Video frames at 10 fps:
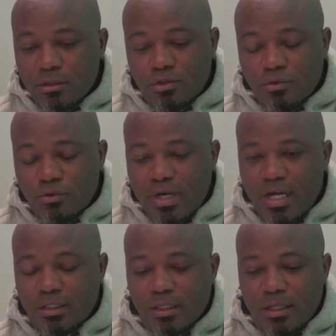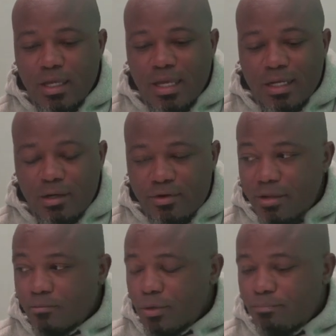to write a
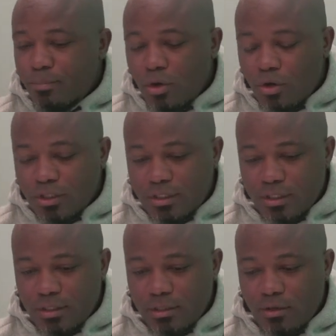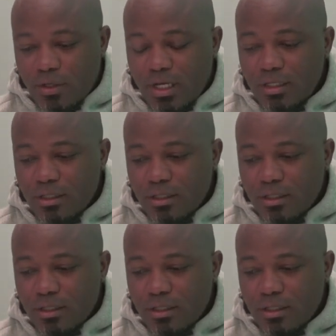crime report, okay?